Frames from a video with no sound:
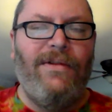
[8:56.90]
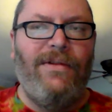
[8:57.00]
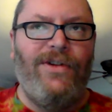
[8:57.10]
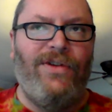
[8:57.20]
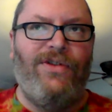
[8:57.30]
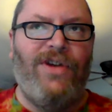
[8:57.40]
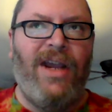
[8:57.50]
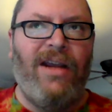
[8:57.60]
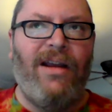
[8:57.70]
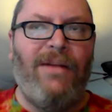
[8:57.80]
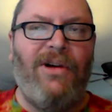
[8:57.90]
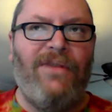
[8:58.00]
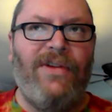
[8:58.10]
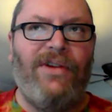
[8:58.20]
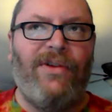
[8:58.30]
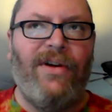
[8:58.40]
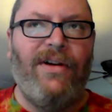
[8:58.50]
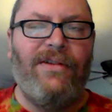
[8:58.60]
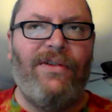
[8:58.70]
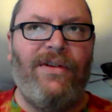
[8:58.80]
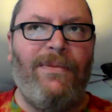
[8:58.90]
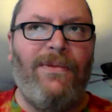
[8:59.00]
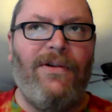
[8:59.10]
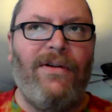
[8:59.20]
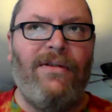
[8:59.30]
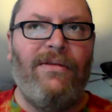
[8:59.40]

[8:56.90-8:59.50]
Since you can't get them off Discogs anymore.